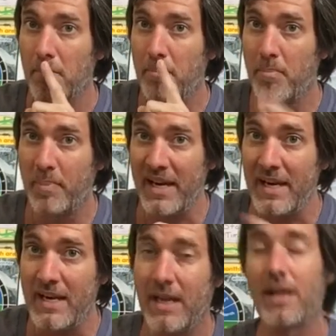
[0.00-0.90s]

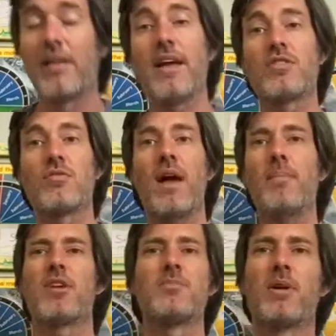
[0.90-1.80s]
beak, that's right,
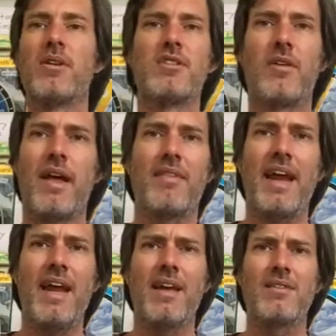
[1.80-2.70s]
because birds don't have
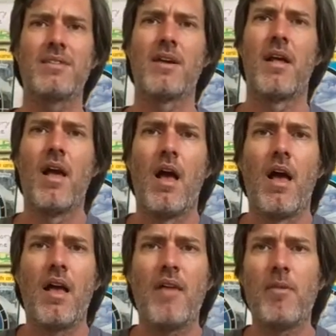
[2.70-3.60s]
hands.
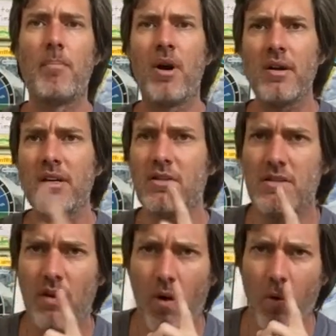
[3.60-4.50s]
If a bird can use
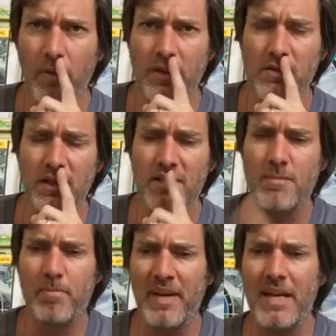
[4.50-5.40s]
it only using its
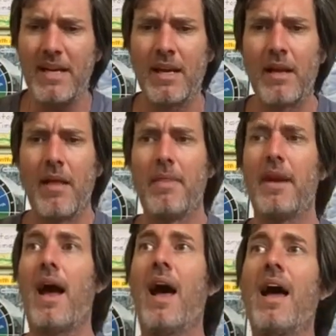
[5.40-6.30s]
beak, then
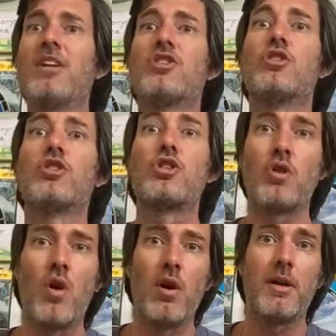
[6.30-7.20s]
I should
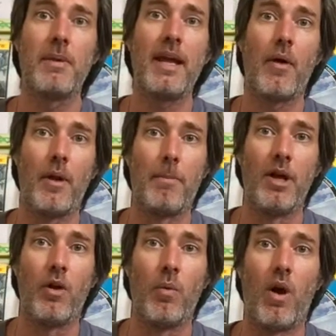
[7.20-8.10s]
surely be able to
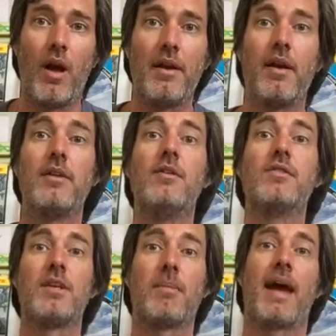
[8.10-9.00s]
build one using
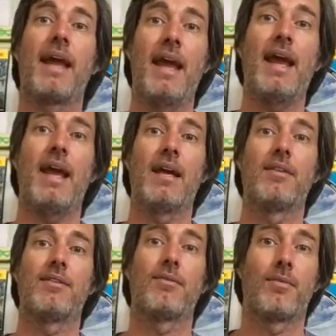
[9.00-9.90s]
my hands,
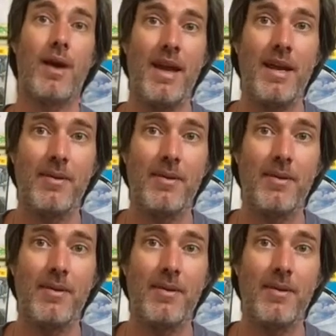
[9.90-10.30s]
right?